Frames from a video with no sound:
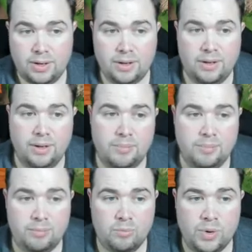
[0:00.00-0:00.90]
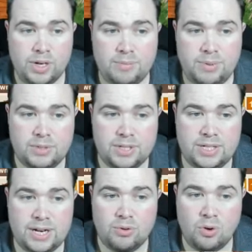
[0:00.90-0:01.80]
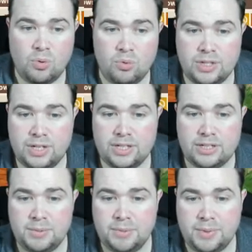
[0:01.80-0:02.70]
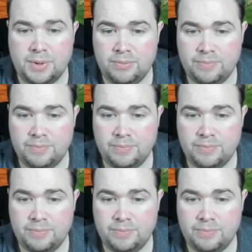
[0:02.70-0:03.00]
We're going to build this town hall, so that's going to be built.